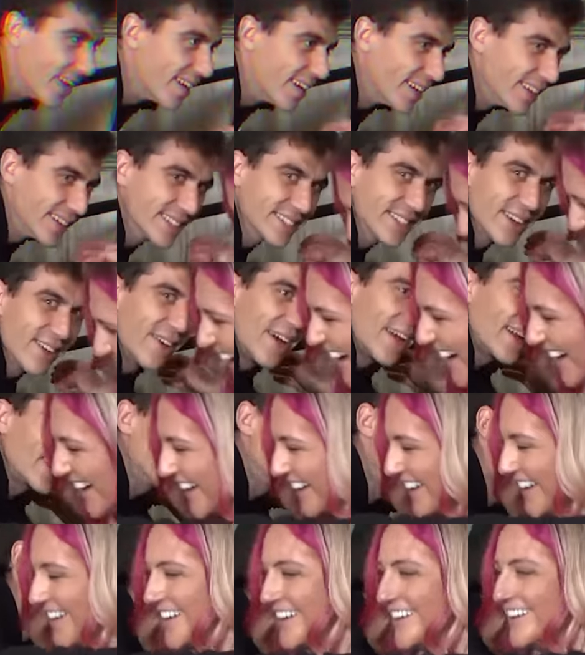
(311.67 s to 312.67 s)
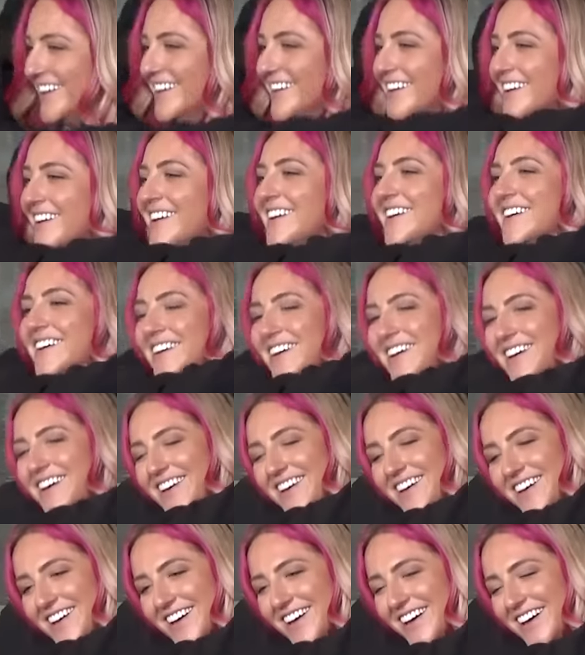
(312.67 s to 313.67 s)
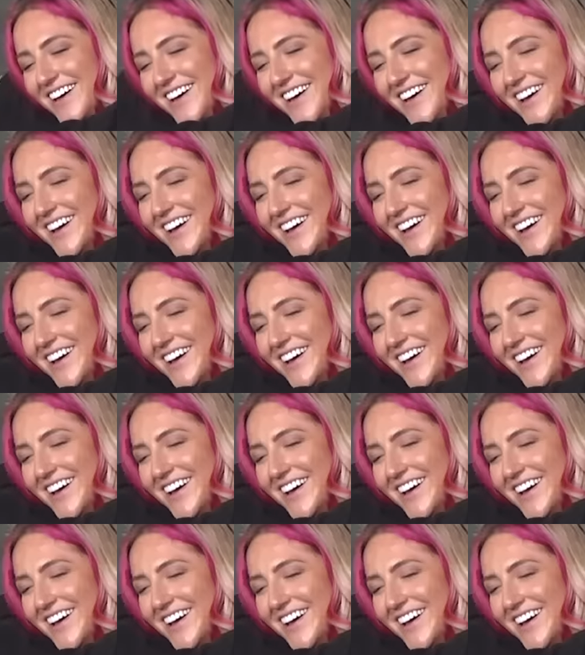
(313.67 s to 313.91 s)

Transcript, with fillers: I took advantage of that and hugged